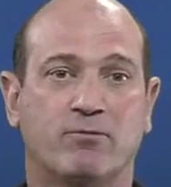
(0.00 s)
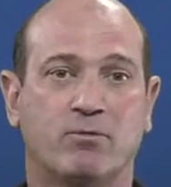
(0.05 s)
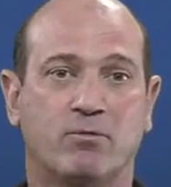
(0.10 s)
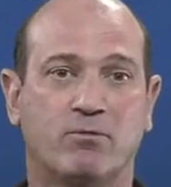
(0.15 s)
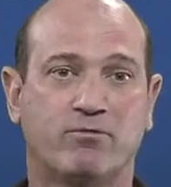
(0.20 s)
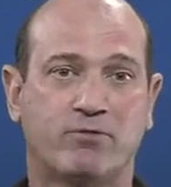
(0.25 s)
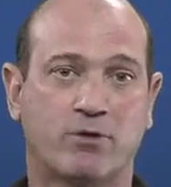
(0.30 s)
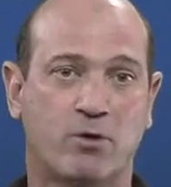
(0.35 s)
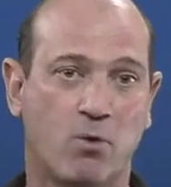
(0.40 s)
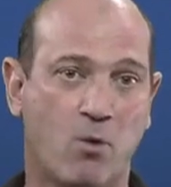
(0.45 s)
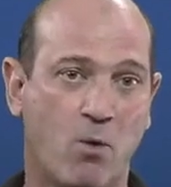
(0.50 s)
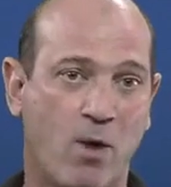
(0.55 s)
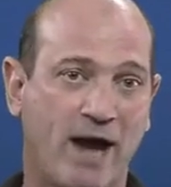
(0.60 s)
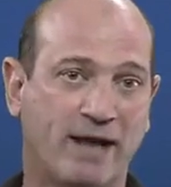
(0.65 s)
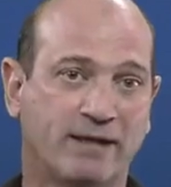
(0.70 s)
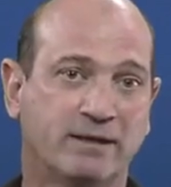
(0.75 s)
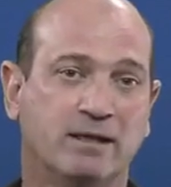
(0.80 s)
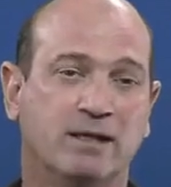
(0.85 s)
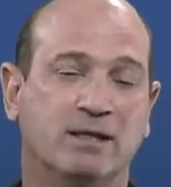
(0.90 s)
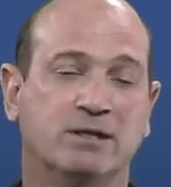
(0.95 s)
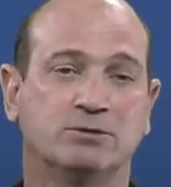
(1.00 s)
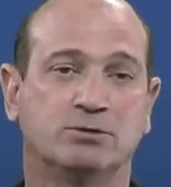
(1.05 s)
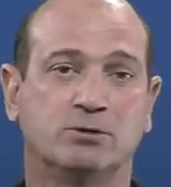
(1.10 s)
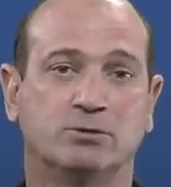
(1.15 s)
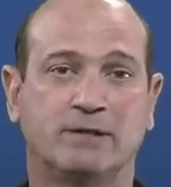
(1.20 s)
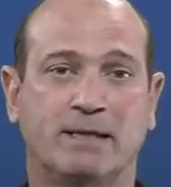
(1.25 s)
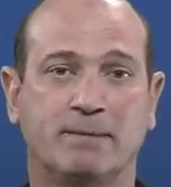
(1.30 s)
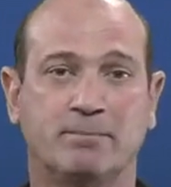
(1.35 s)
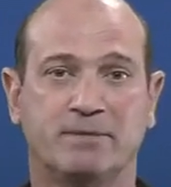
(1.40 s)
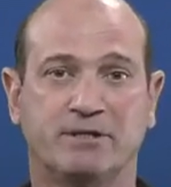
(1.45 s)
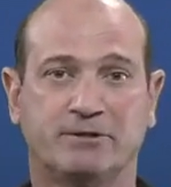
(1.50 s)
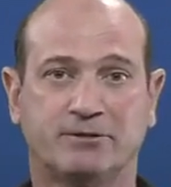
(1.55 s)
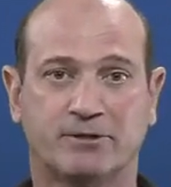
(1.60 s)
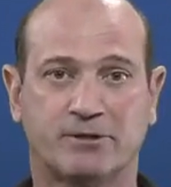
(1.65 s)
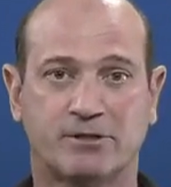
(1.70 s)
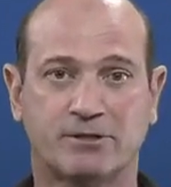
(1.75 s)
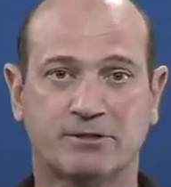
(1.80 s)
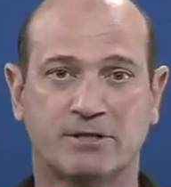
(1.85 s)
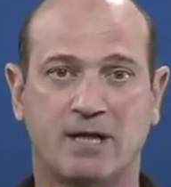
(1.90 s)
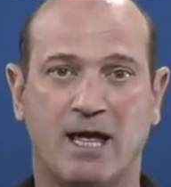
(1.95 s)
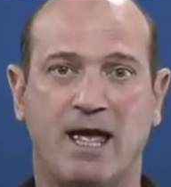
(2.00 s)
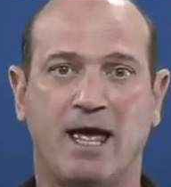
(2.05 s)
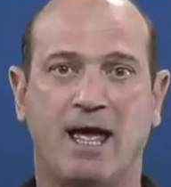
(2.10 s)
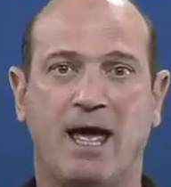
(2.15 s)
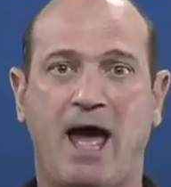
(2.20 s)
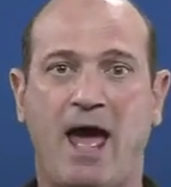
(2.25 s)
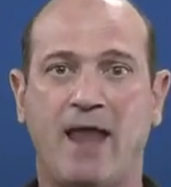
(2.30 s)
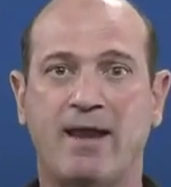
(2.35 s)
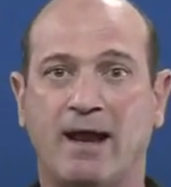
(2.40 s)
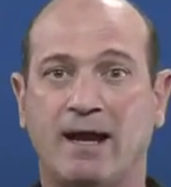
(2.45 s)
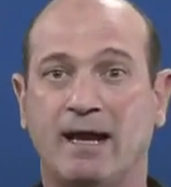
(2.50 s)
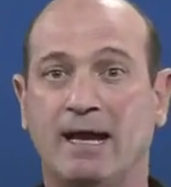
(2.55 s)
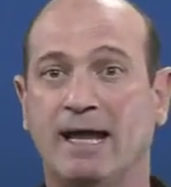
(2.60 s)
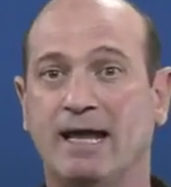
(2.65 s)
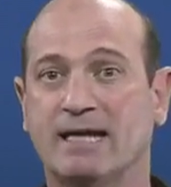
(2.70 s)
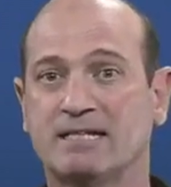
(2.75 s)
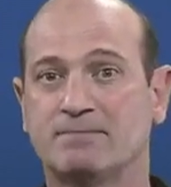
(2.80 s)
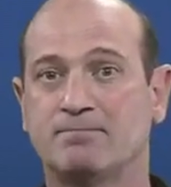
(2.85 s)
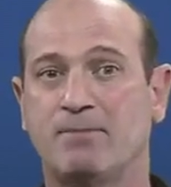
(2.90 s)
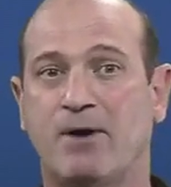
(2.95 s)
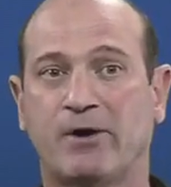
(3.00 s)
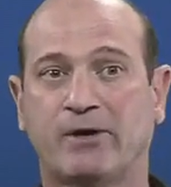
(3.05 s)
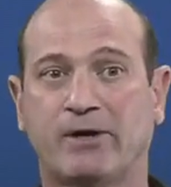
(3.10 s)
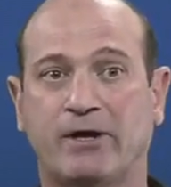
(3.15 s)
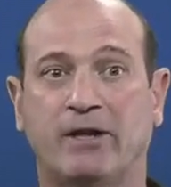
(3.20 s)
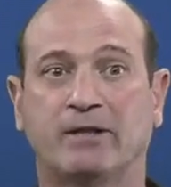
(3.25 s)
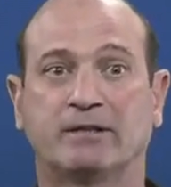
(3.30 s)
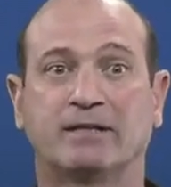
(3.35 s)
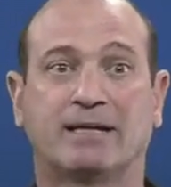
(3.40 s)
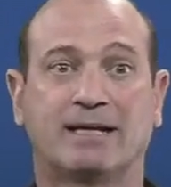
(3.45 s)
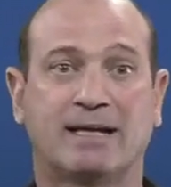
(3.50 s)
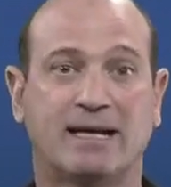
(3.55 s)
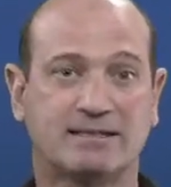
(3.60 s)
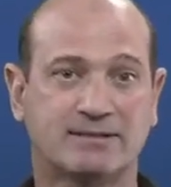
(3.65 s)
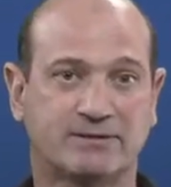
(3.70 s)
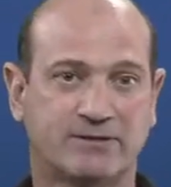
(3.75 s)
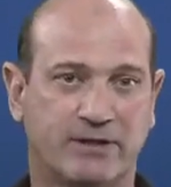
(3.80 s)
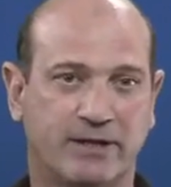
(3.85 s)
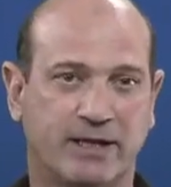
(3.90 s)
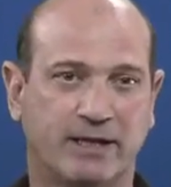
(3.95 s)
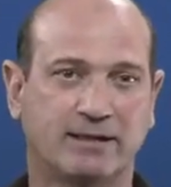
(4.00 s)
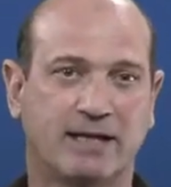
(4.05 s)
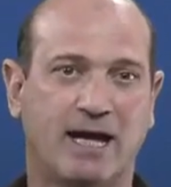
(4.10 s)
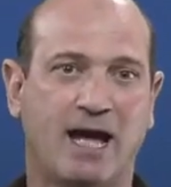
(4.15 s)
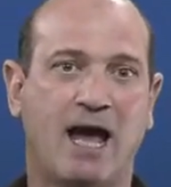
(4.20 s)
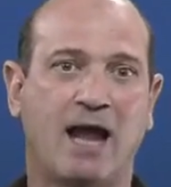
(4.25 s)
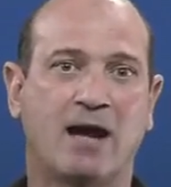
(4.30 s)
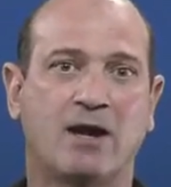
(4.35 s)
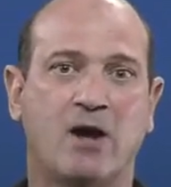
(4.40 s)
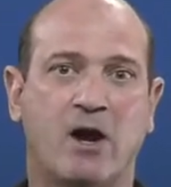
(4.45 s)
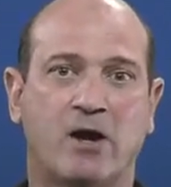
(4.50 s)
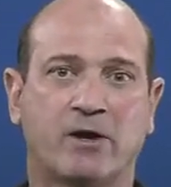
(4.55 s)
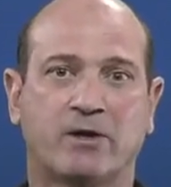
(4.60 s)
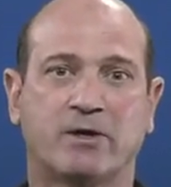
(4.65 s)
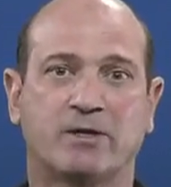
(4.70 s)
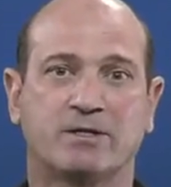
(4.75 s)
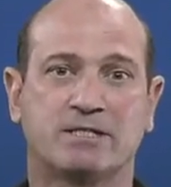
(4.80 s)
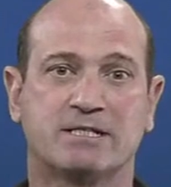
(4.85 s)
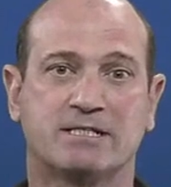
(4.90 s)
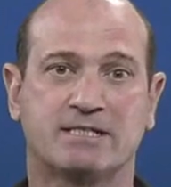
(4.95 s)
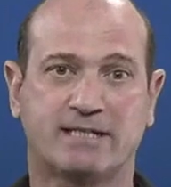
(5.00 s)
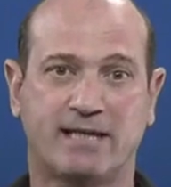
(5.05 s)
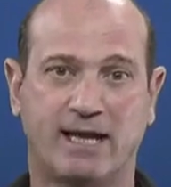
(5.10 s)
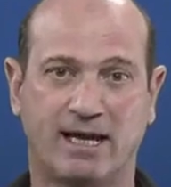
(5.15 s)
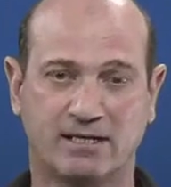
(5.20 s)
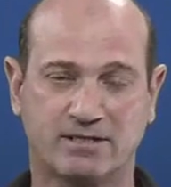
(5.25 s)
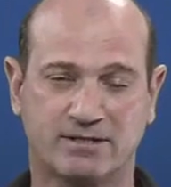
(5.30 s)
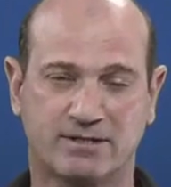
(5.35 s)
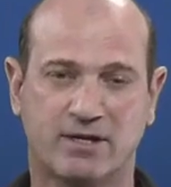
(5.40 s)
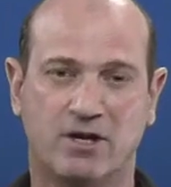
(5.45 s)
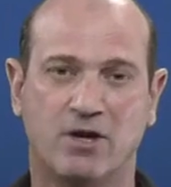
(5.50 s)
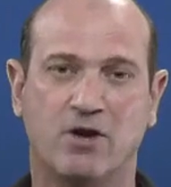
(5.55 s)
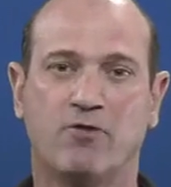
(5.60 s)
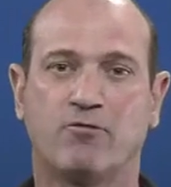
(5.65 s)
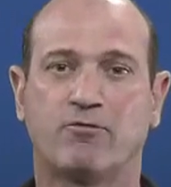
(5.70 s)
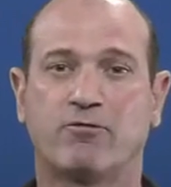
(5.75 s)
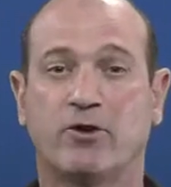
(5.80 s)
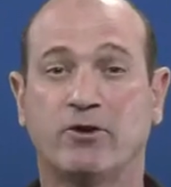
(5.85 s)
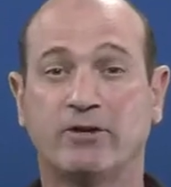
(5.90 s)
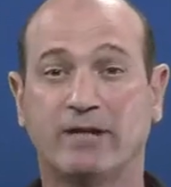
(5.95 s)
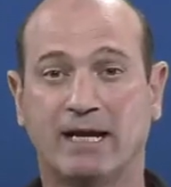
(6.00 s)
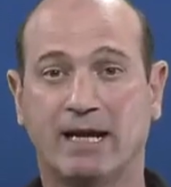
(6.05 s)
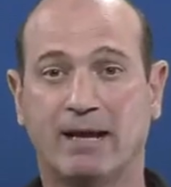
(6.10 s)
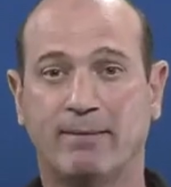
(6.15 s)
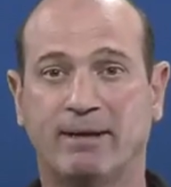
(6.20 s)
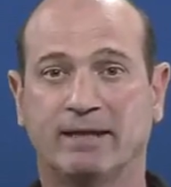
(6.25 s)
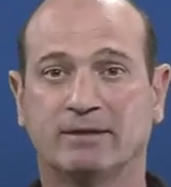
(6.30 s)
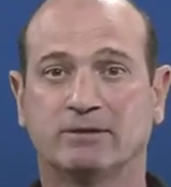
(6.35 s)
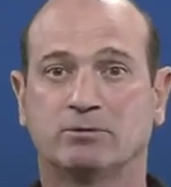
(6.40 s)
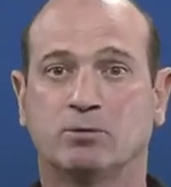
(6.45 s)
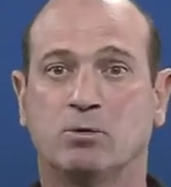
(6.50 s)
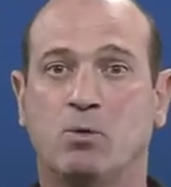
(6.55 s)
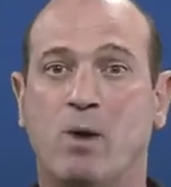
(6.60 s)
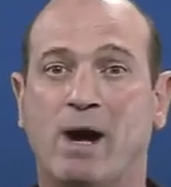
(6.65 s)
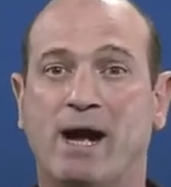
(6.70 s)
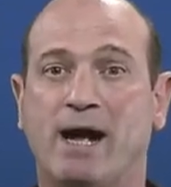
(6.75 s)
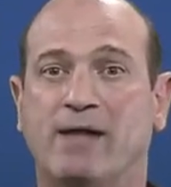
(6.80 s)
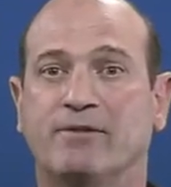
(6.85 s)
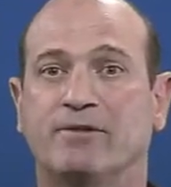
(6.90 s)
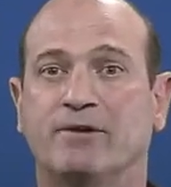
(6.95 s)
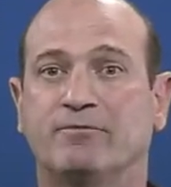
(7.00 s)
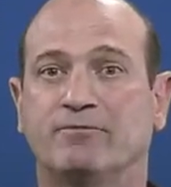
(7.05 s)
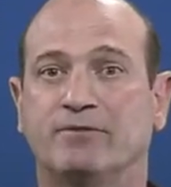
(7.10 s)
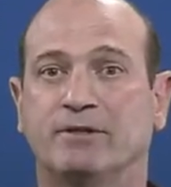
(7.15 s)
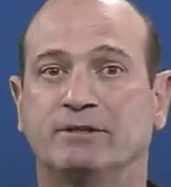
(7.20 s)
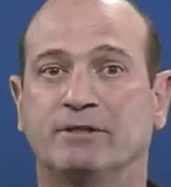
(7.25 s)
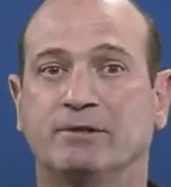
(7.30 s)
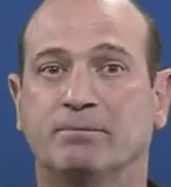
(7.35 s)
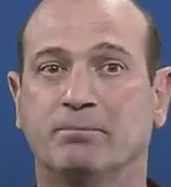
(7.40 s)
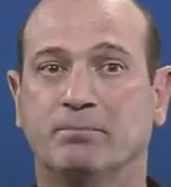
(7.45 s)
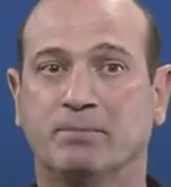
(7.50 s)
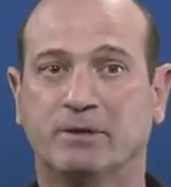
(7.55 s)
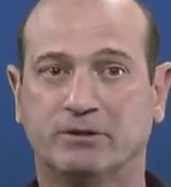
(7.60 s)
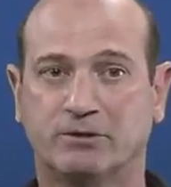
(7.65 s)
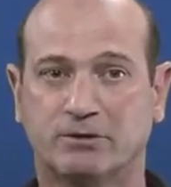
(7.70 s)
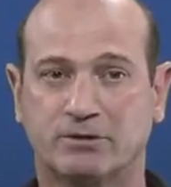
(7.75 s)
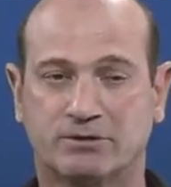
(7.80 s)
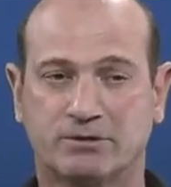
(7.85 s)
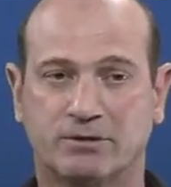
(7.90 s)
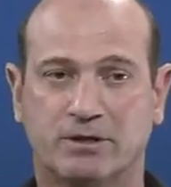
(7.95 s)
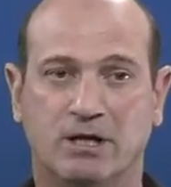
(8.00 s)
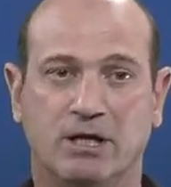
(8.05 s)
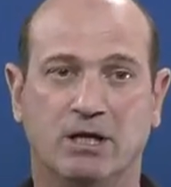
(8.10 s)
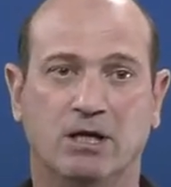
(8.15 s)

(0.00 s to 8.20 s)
from 1 to 10 meters, and a less marked clustering at larger scales, from 11 to 150 meters.